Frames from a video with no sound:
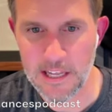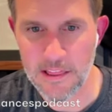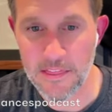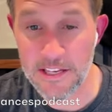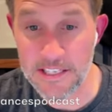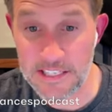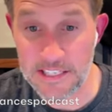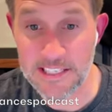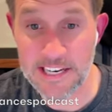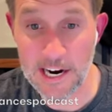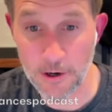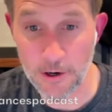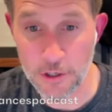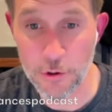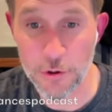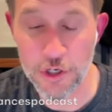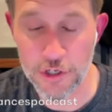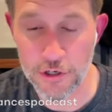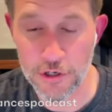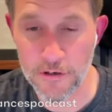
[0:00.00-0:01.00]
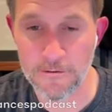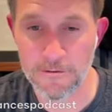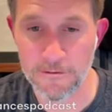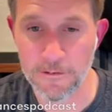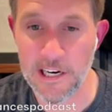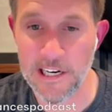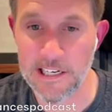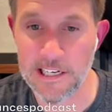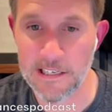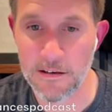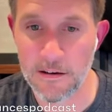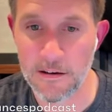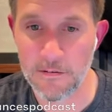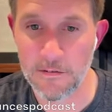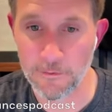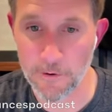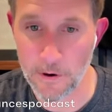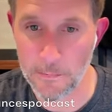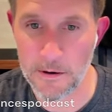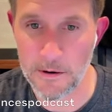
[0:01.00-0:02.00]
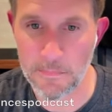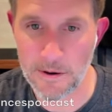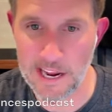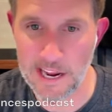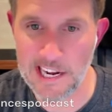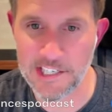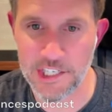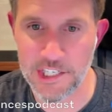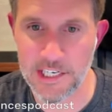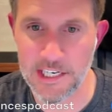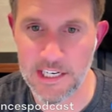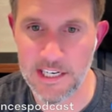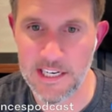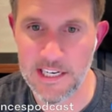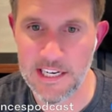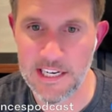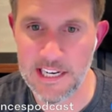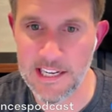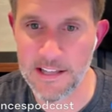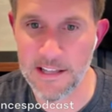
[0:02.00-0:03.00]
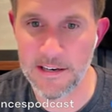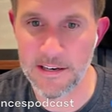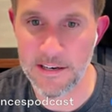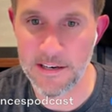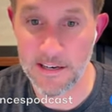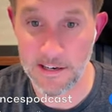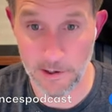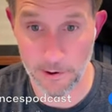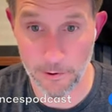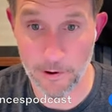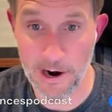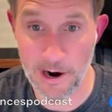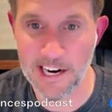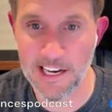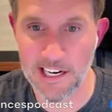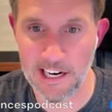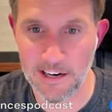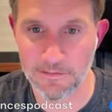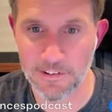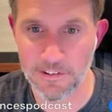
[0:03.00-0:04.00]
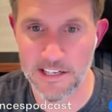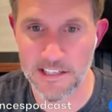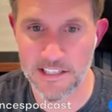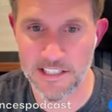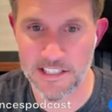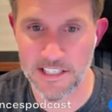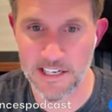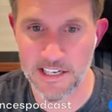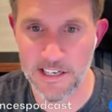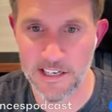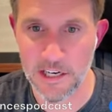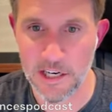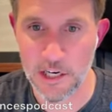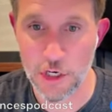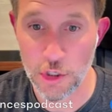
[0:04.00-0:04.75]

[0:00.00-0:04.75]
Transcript: this is how you should fight from an Apache in Iraq and Afghanistan.